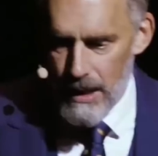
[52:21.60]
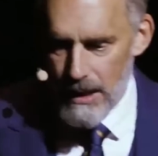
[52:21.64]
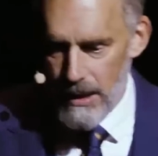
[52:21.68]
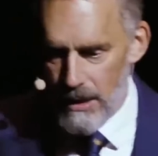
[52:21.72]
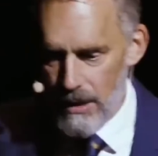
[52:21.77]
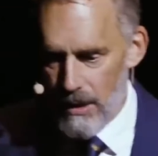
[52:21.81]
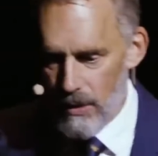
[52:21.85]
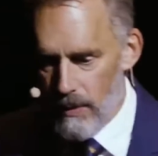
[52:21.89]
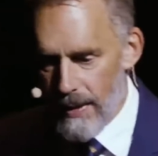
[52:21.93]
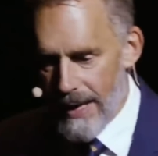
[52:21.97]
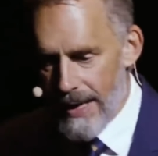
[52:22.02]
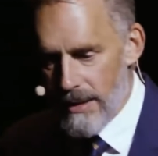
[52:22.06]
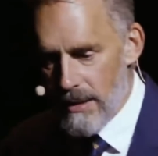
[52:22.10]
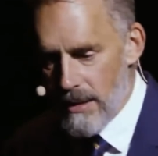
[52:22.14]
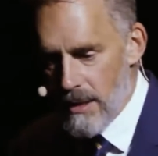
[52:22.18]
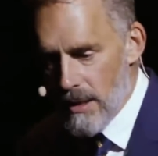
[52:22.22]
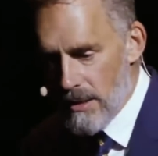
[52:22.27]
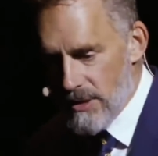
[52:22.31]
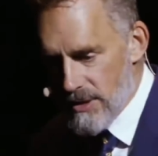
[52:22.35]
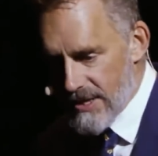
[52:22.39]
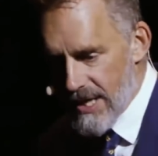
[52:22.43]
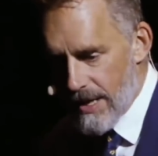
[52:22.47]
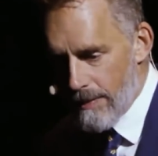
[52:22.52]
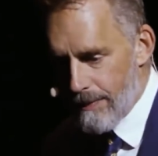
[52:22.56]
and
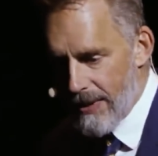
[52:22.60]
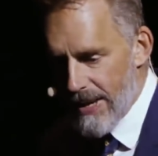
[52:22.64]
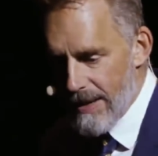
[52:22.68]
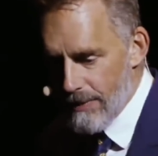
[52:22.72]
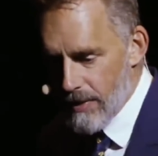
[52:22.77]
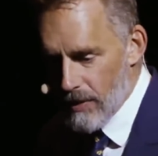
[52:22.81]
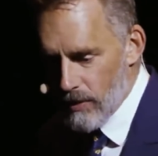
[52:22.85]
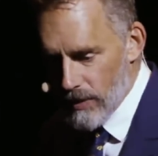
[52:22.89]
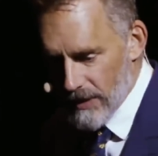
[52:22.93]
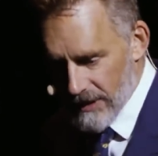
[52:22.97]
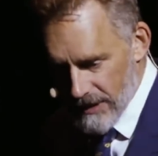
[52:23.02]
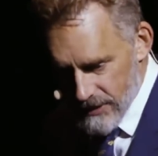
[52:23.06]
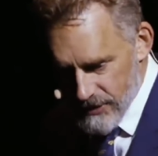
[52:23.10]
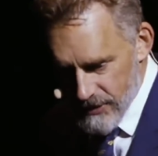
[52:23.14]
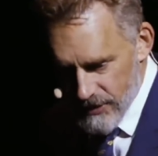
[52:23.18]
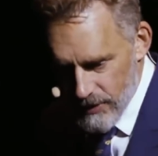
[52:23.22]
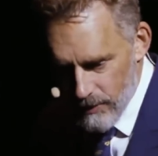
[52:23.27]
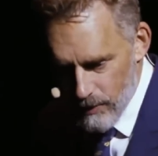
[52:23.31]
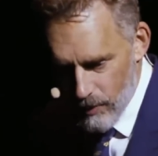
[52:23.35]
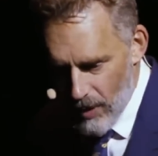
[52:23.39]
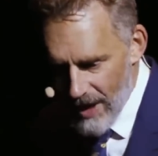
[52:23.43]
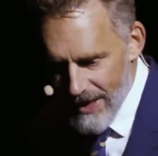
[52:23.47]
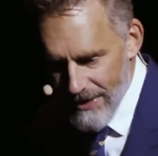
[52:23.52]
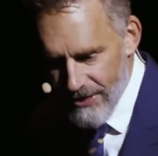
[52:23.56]
some people will
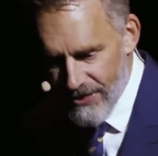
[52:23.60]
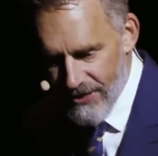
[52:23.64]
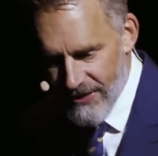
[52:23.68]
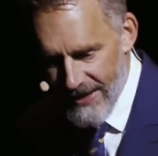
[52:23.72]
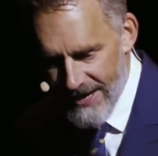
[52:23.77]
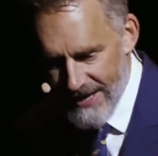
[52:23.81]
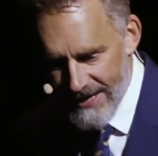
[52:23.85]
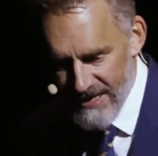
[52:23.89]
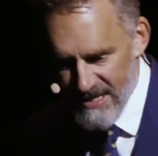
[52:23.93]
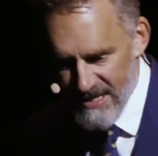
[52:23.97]
assume one thing,